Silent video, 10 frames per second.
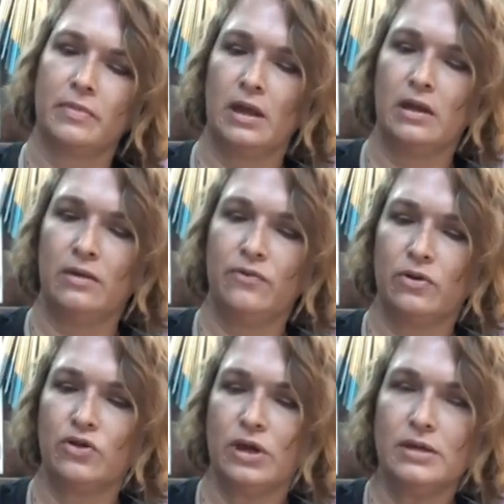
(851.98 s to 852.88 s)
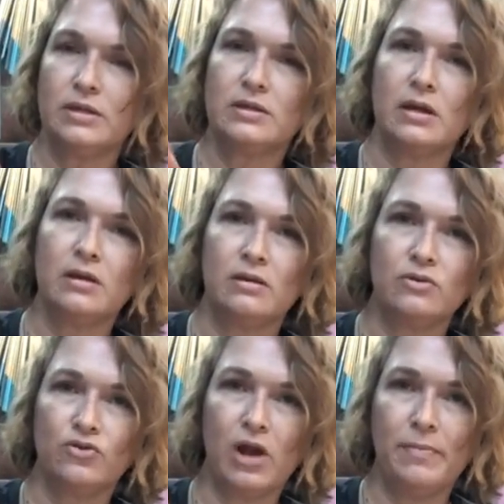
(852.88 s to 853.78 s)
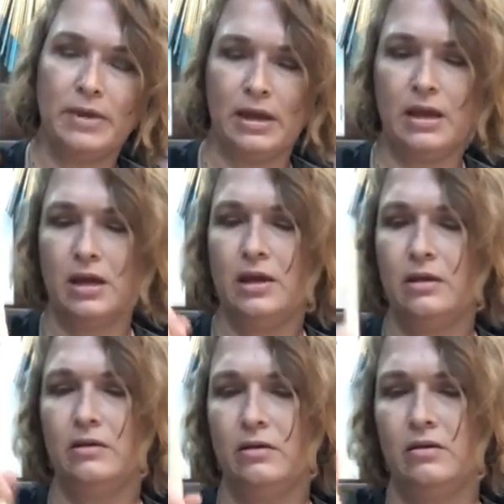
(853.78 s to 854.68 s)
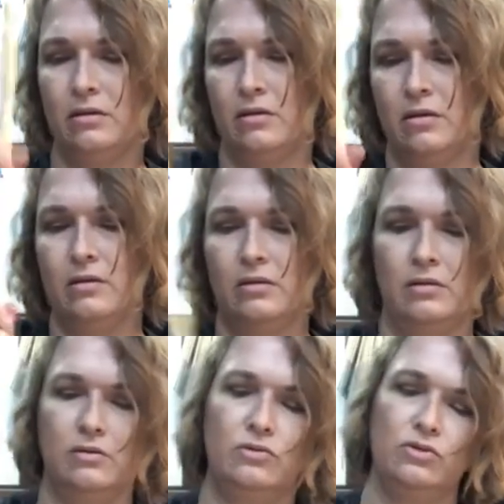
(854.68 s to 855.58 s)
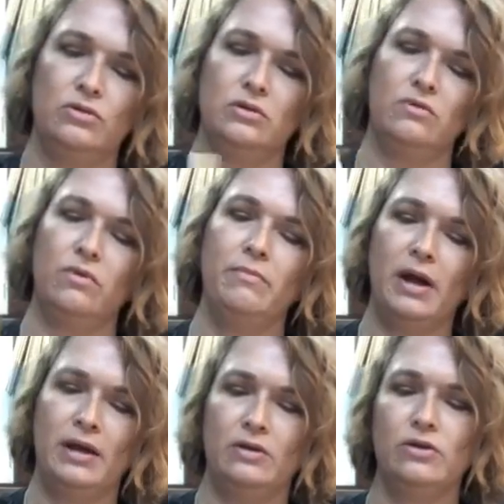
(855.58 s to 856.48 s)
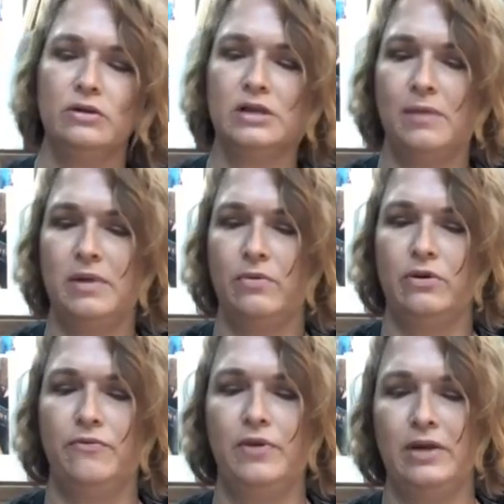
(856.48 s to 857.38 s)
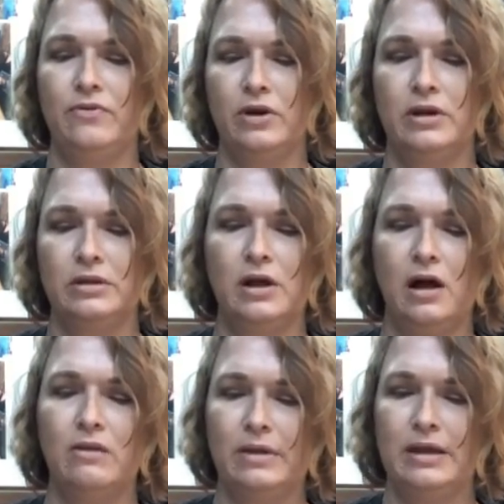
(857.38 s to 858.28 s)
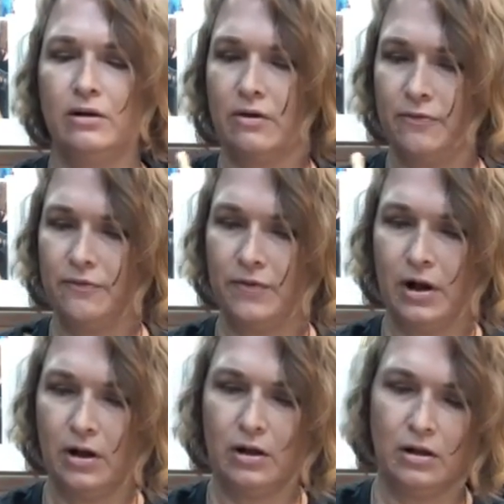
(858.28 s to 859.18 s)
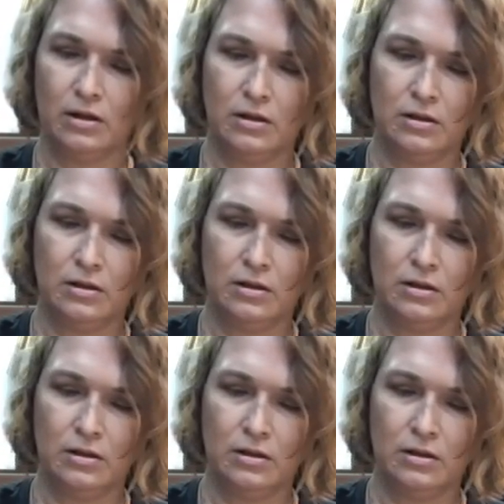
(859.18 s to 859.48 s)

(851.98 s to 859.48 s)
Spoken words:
If you're just dropping in, just a reminder, tell me what your favorite Halloween or fall